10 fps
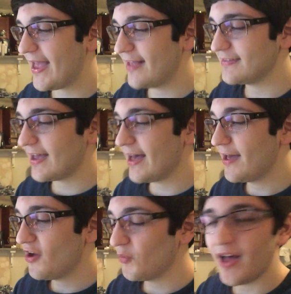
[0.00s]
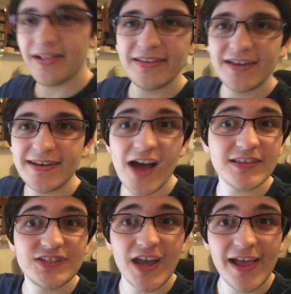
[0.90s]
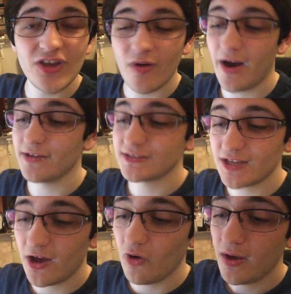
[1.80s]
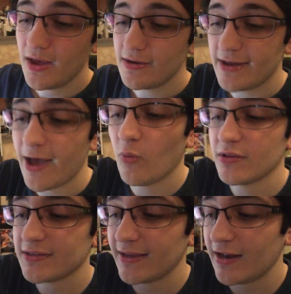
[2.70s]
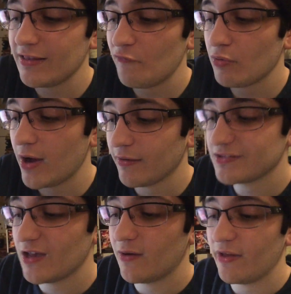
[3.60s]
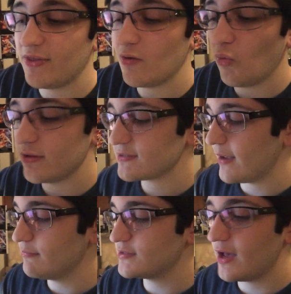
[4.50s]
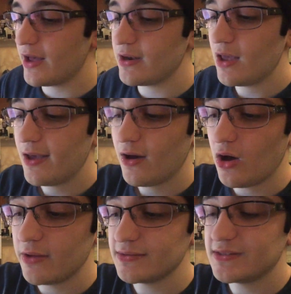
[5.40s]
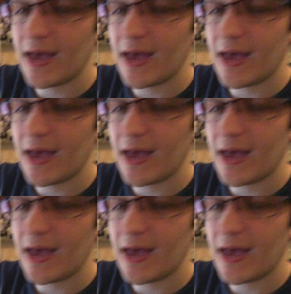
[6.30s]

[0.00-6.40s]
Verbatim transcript: And uh, well, now it's January. So now once I get enough progress done, I think once I'm done on